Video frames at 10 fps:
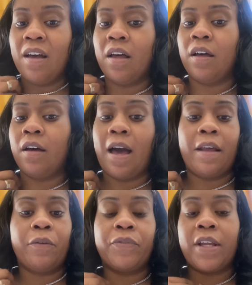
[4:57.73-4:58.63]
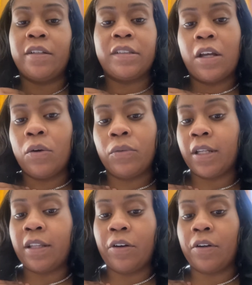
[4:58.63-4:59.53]
I don't think so,
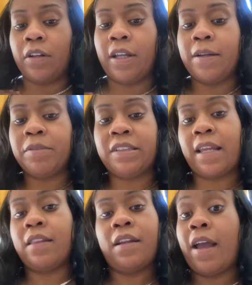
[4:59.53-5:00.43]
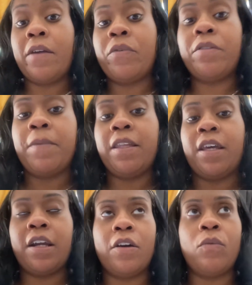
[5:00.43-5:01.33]
that they're going to let him stay the night with me
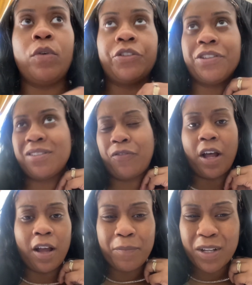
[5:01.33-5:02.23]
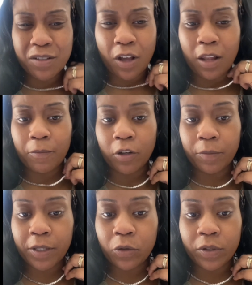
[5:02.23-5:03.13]
there. Which is fine, because all I'm going to
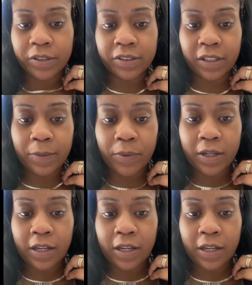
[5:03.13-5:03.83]
be doing is sleeping.